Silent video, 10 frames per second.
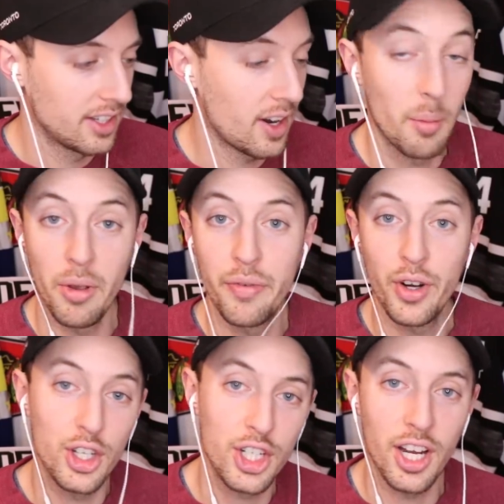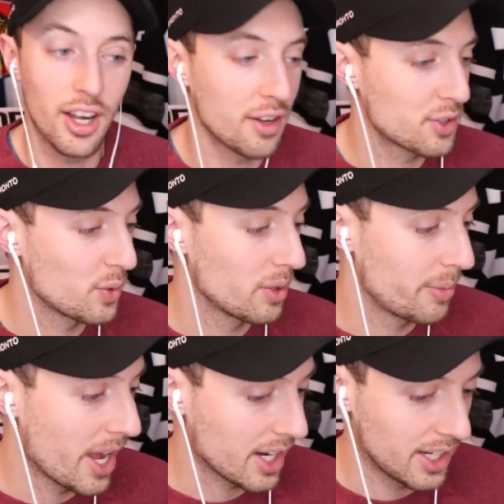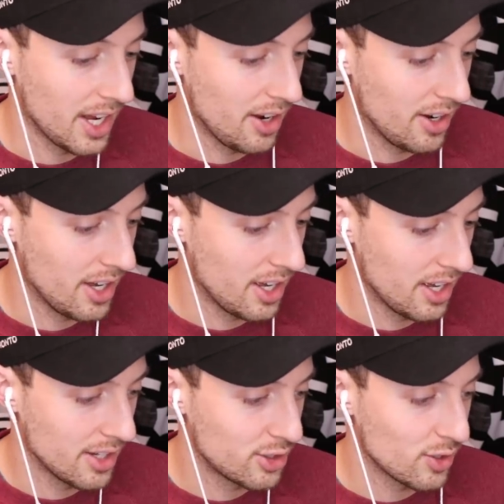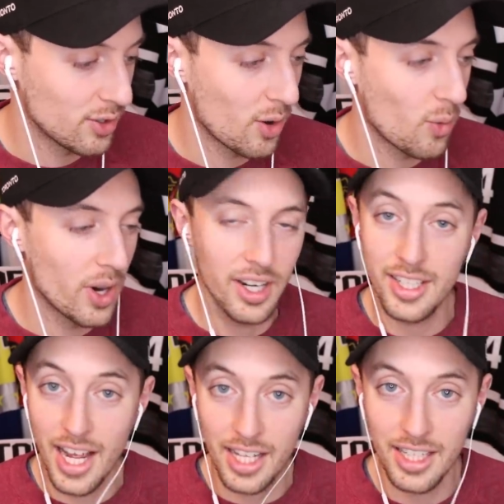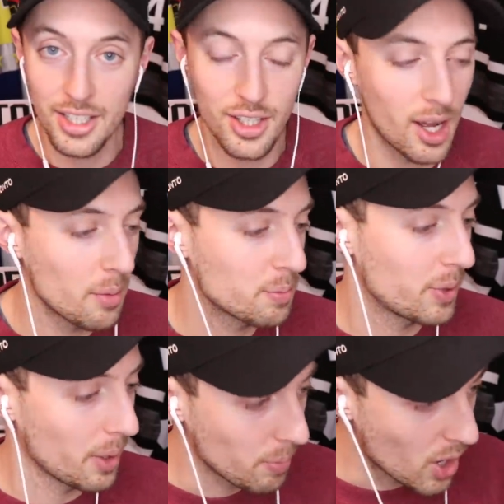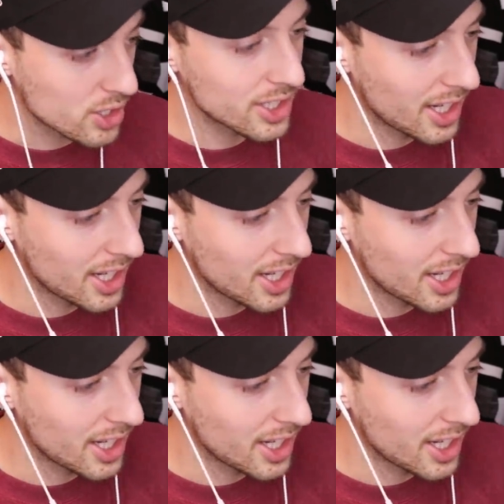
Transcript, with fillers: Alright, my footage cut off, so we're back now. Uh, don't know where exactly it stopped, but I paused the